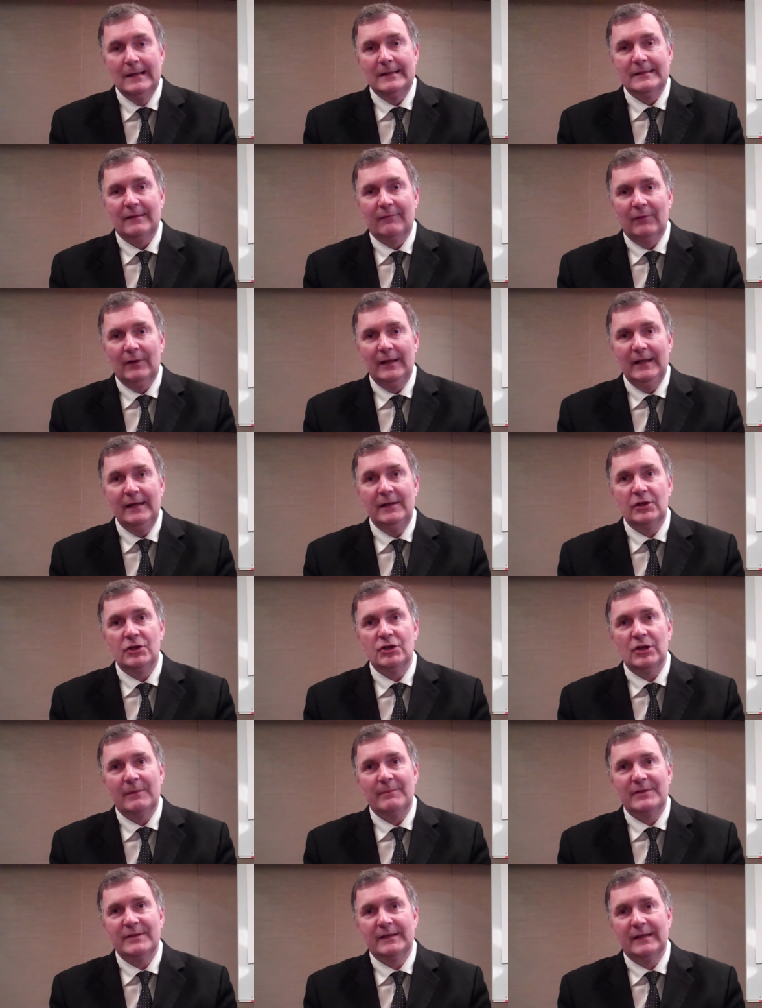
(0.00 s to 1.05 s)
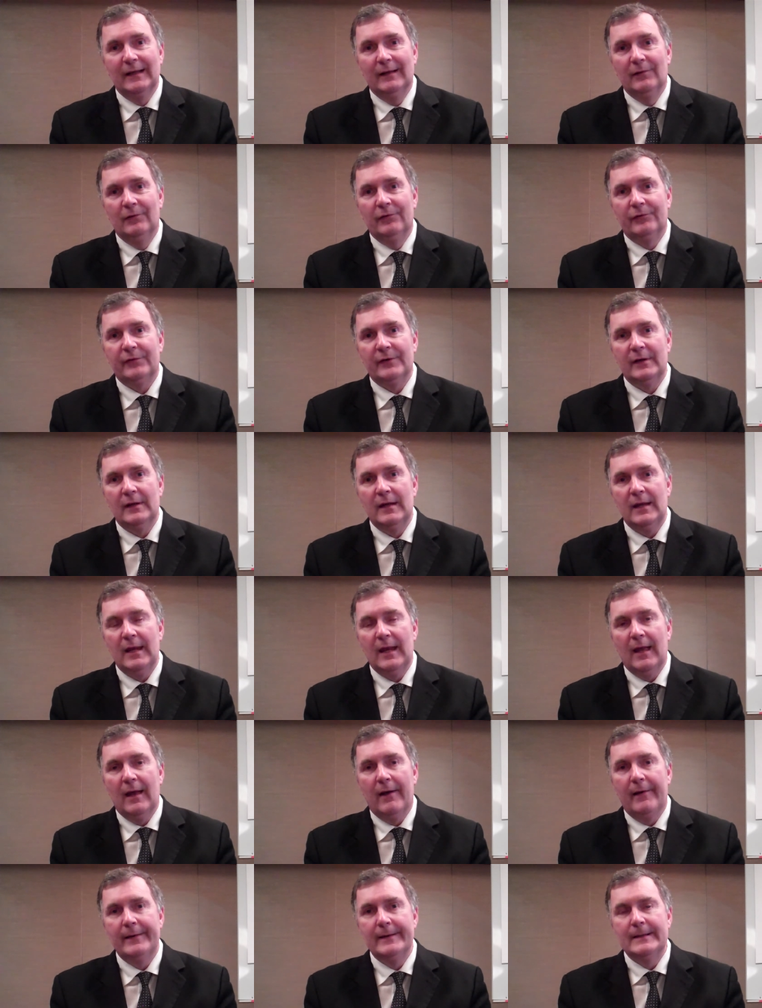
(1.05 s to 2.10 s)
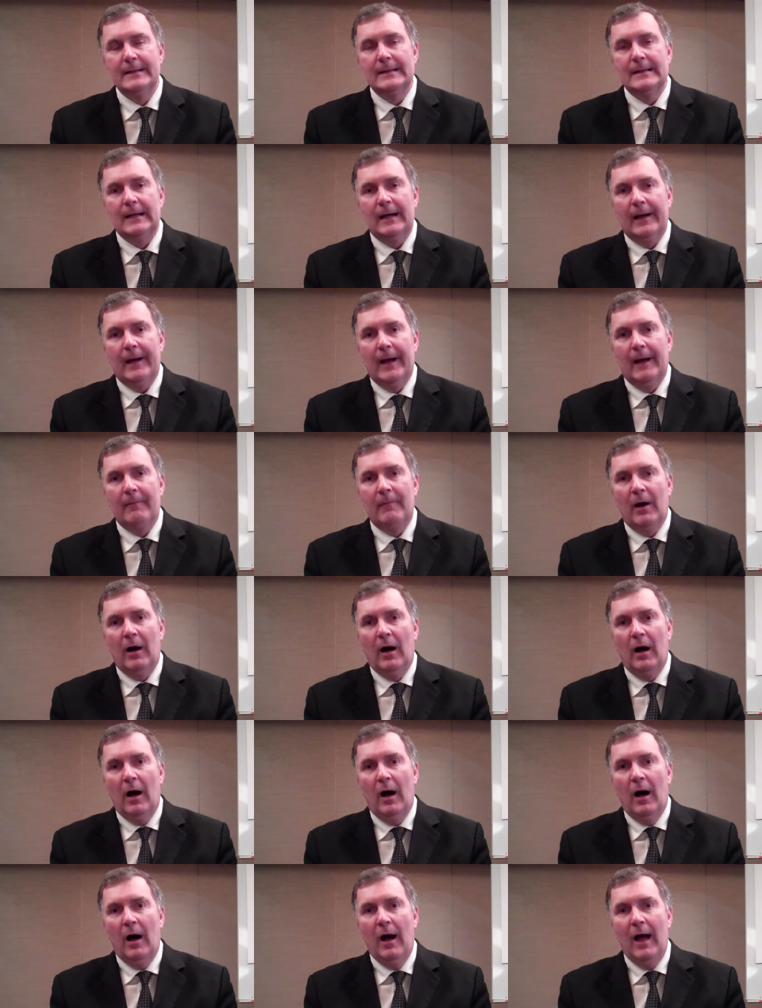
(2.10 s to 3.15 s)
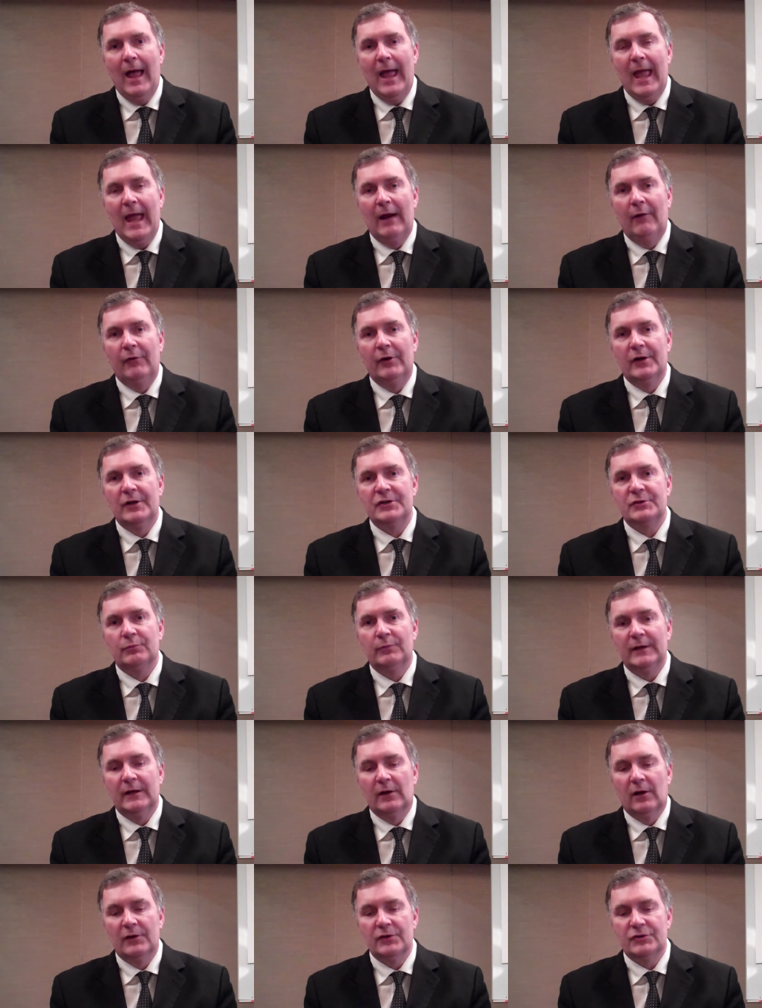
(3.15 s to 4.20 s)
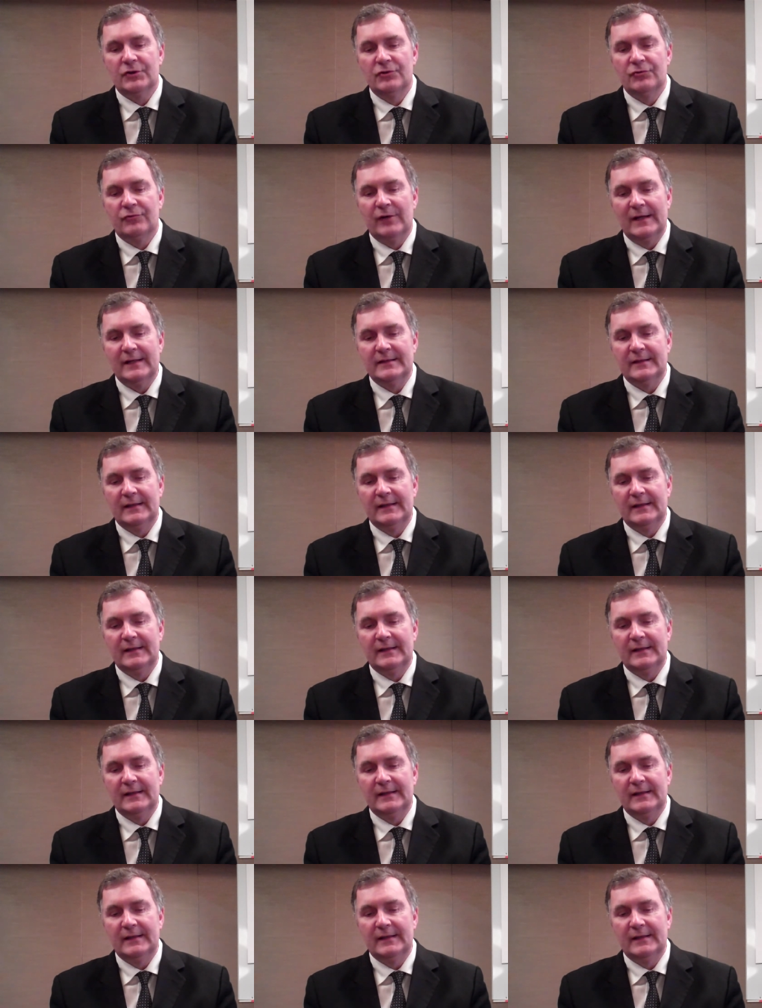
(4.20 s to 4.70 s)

So the leadership skills in here are areas we concentrate